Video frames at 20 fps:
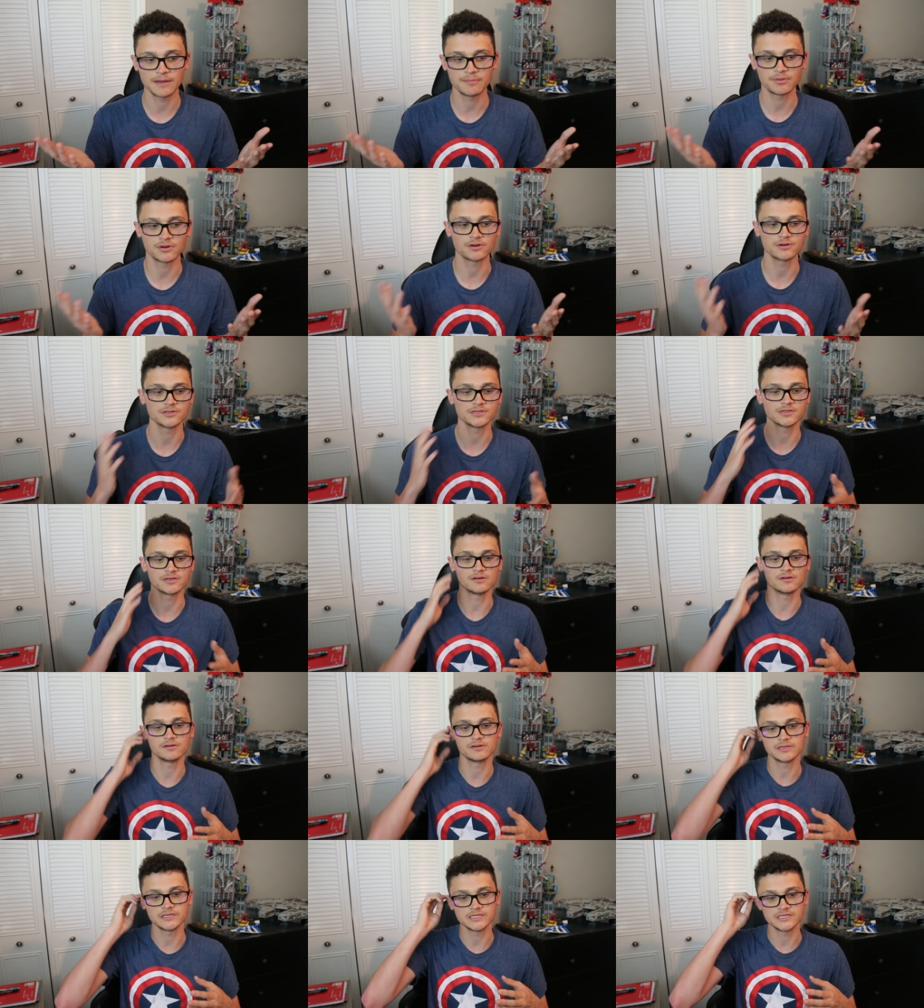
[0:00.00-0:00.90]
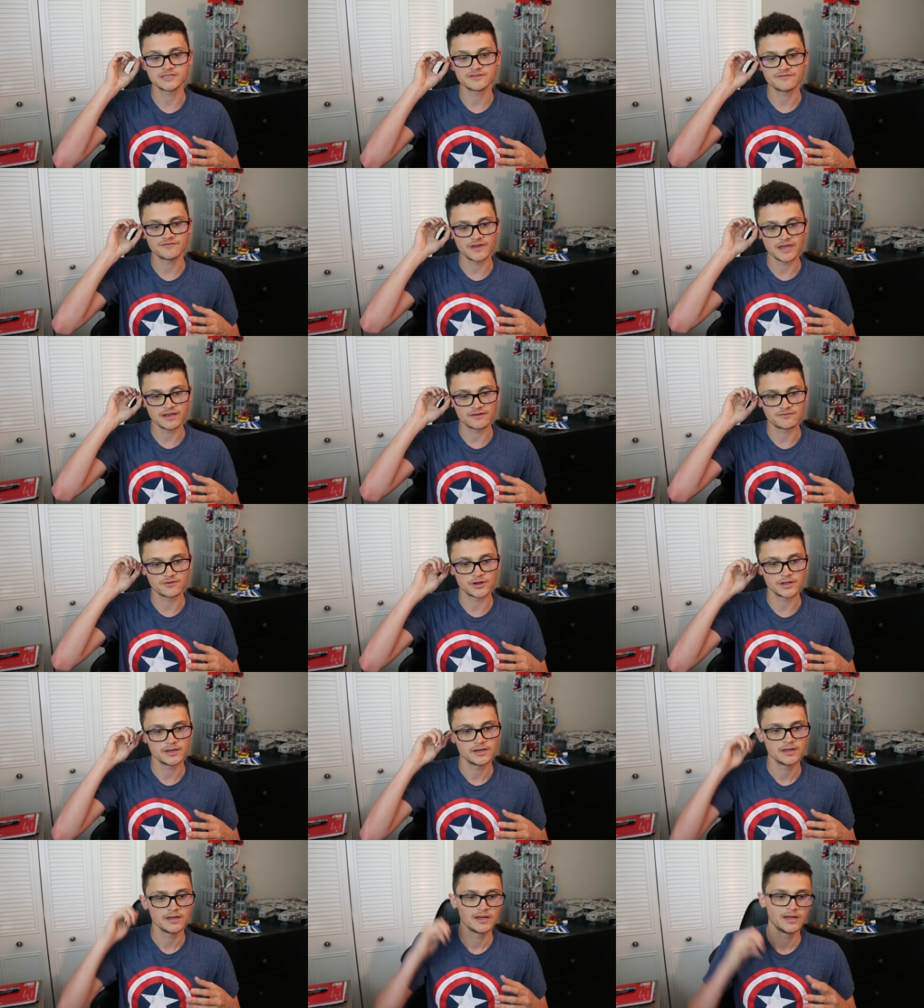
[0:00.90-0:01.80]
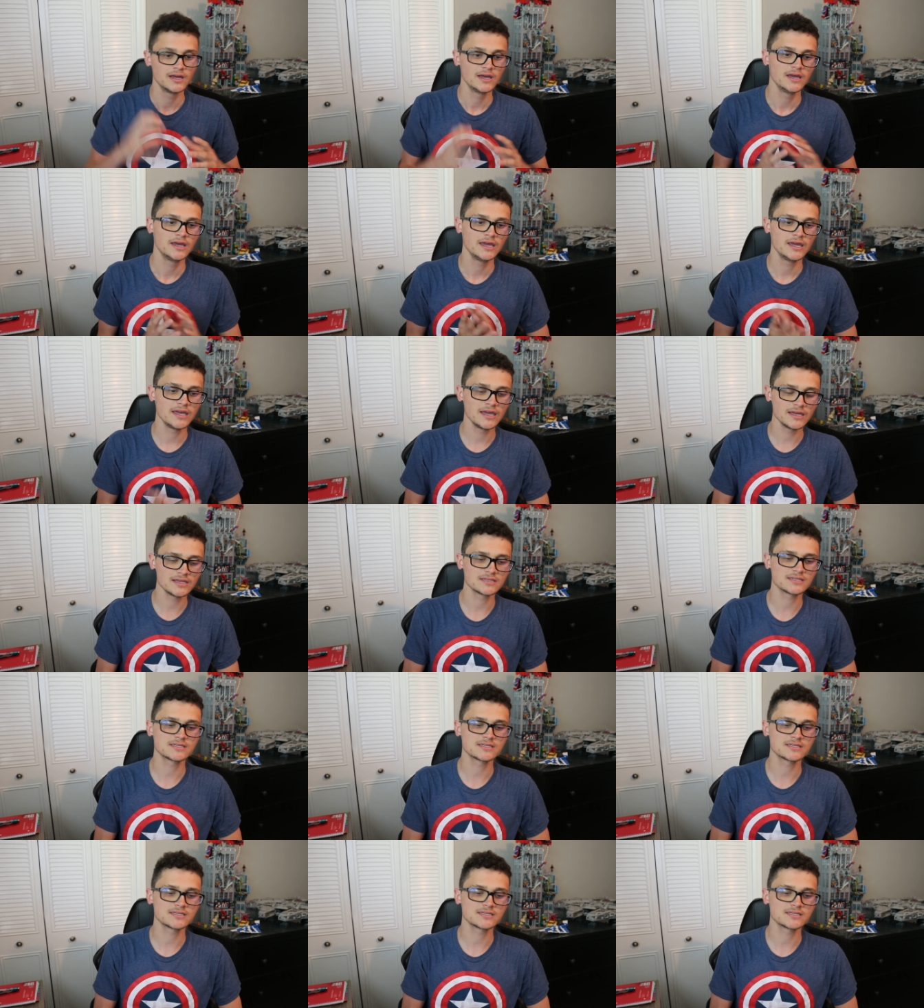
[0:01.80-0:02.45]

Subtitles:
personal least favorite, it